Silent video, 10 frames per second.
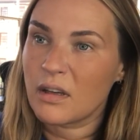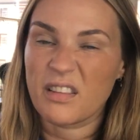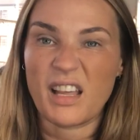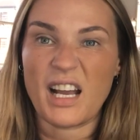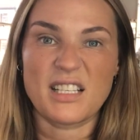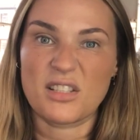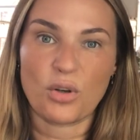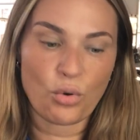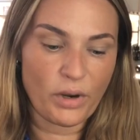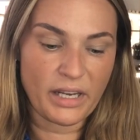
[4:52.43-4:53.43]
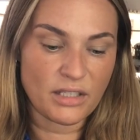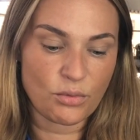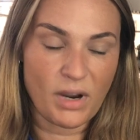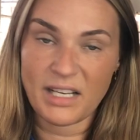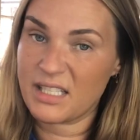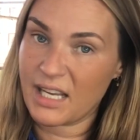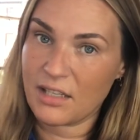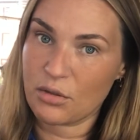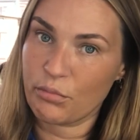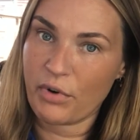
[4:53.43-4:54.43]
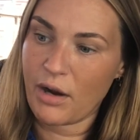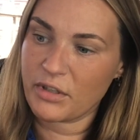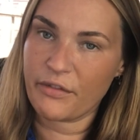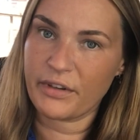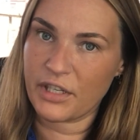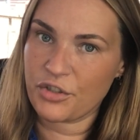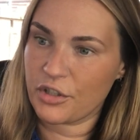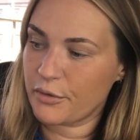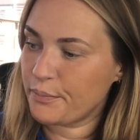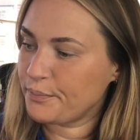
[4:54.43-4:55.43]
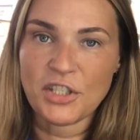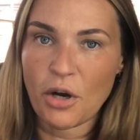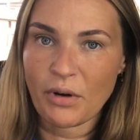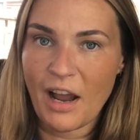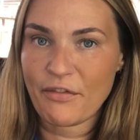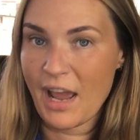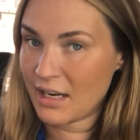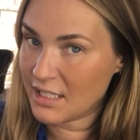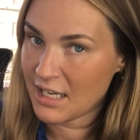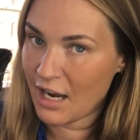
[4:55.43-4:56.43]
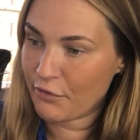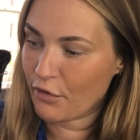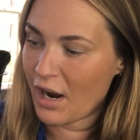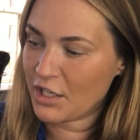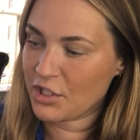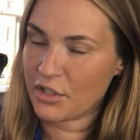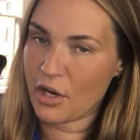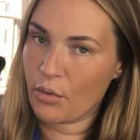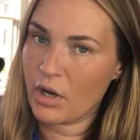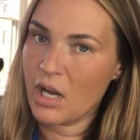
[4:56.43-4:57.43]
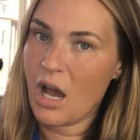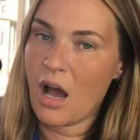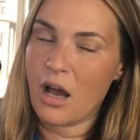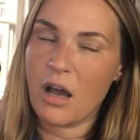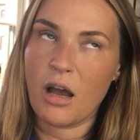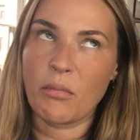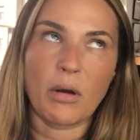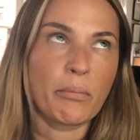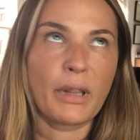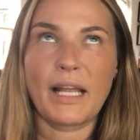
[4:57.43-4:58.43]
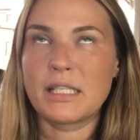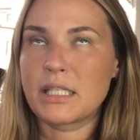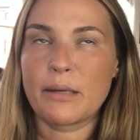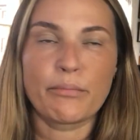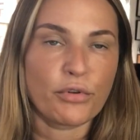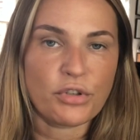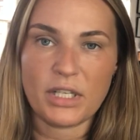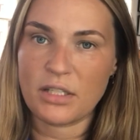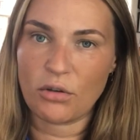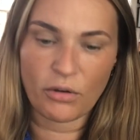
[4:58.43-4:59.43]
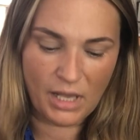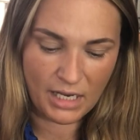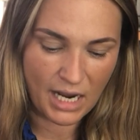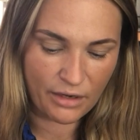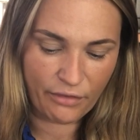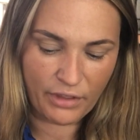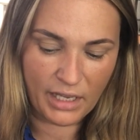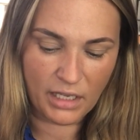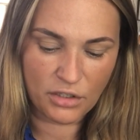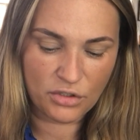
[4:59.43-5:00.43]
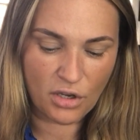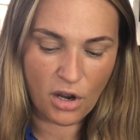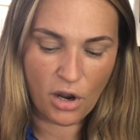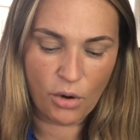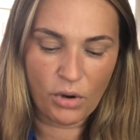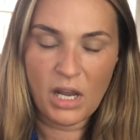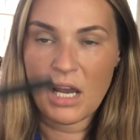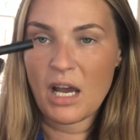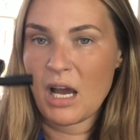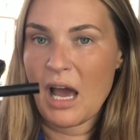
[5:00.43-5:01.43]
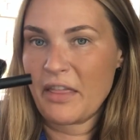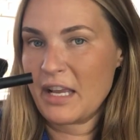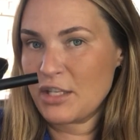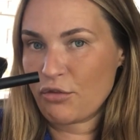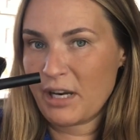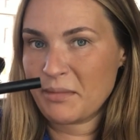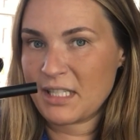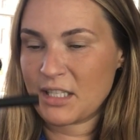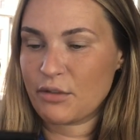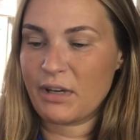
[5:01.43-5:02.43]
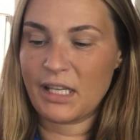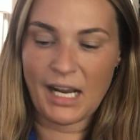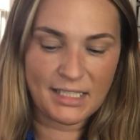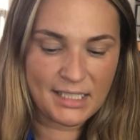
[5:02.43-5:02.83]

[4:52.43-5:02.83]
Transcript: And that is the quickest way to get some brow definition. I don't have any time for eyeshadow, blending brushes, all that kind of thing. So these cream sticks are really nice.